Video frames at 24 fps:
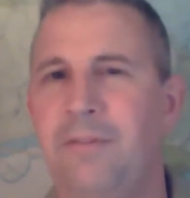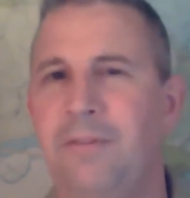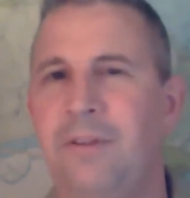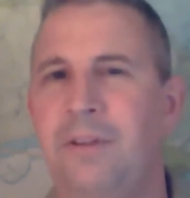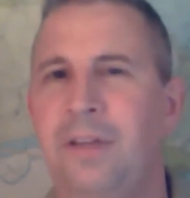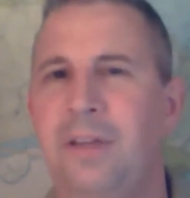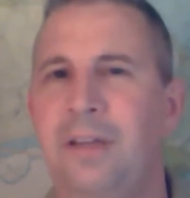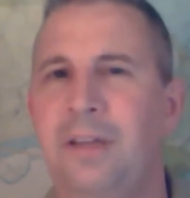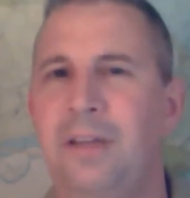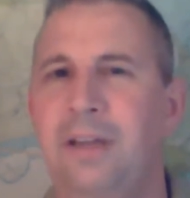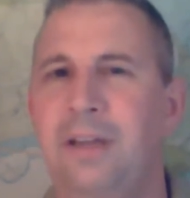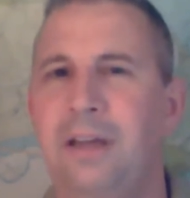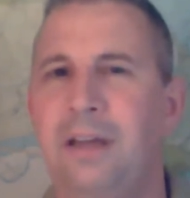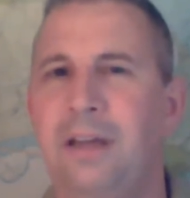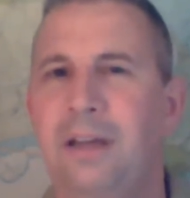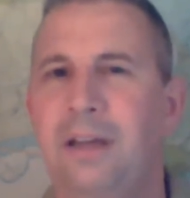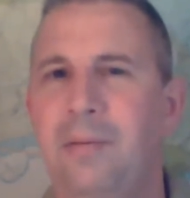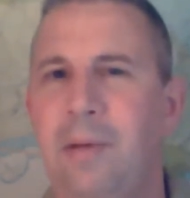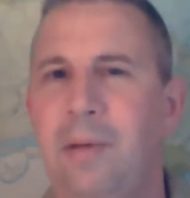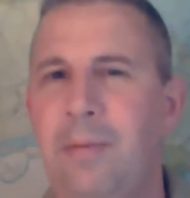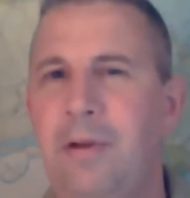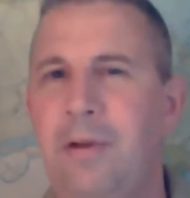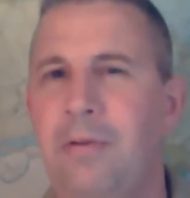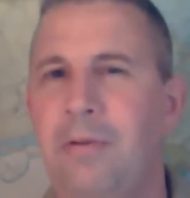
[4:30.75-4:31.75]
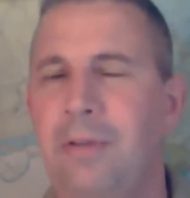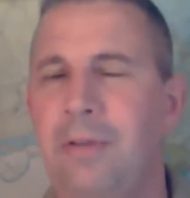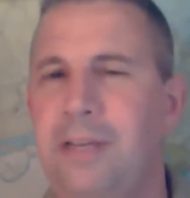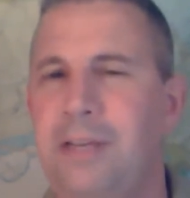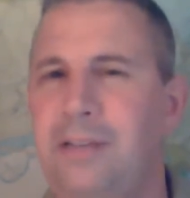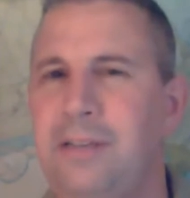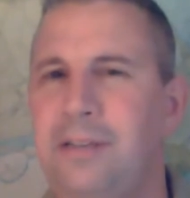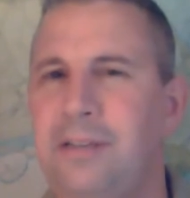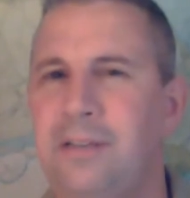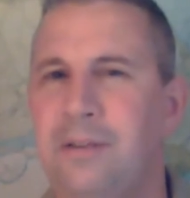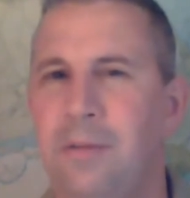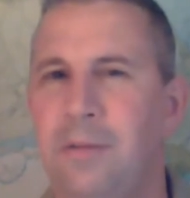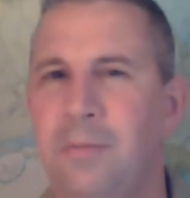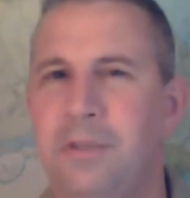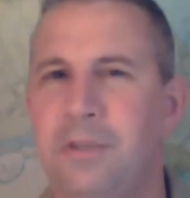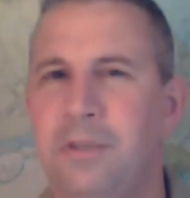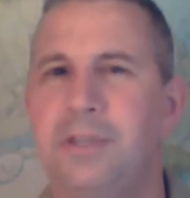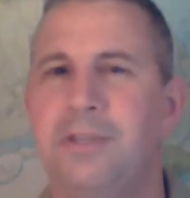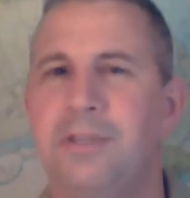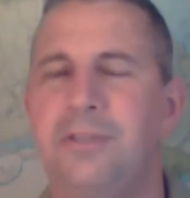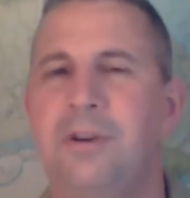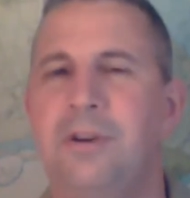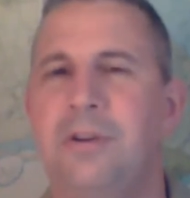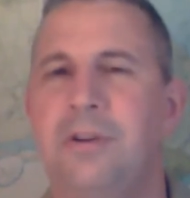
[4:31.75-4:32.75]
I'm not really so much concerned
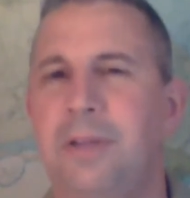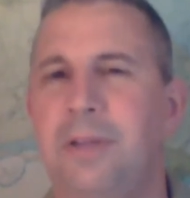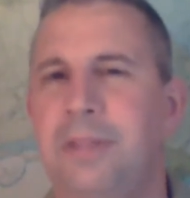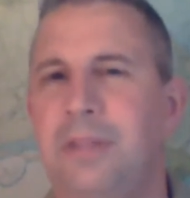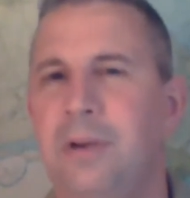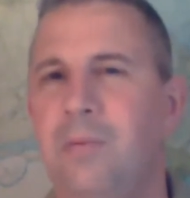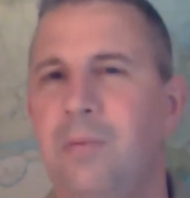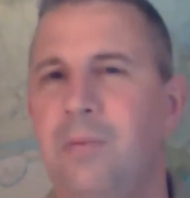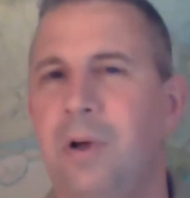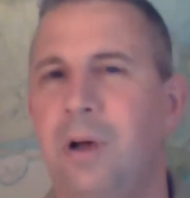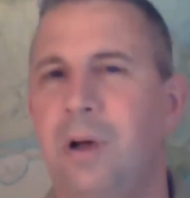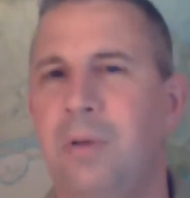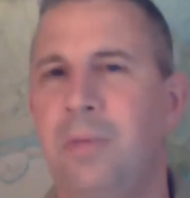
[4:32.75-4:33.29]
about their well-being.